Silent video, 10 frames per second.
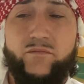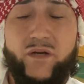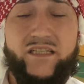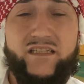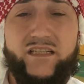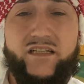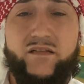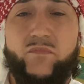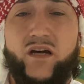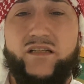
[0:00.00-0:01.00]
my deen
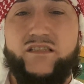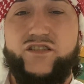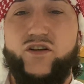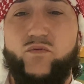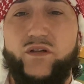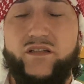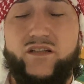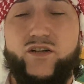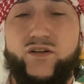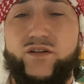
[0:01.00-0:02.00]
and iman is showing
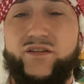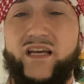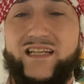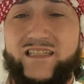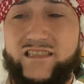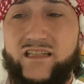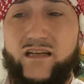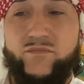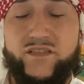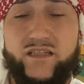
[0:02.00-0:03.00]
her that
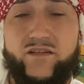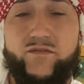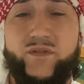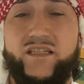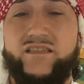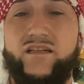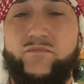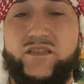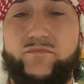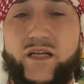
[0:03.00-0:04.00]
Islam is saving me. Islam
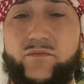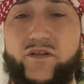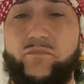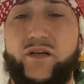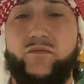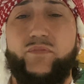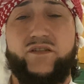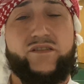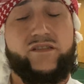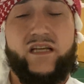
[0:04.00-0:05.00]
has made me a better
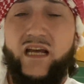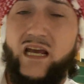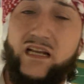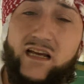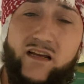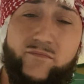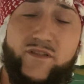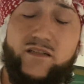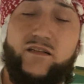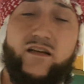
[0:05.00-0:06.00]
person.
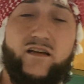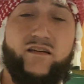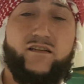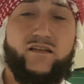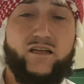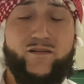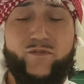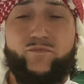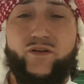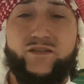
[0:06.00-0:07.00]
Alhamdulillah.
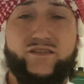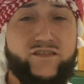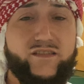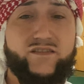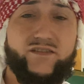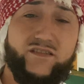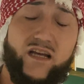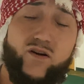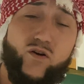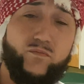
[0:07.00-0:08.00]
My brothers and sisters,
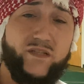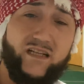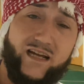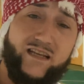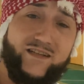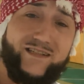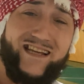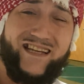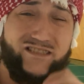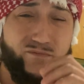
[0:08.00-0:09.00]
I hope that ayat
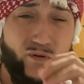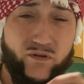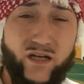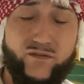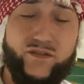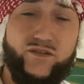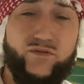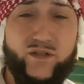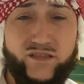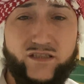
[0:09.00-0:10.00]
had spoke out to
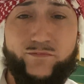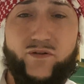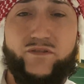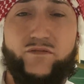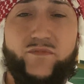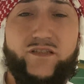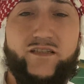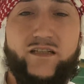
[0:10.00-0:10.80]
you as it spoke to me.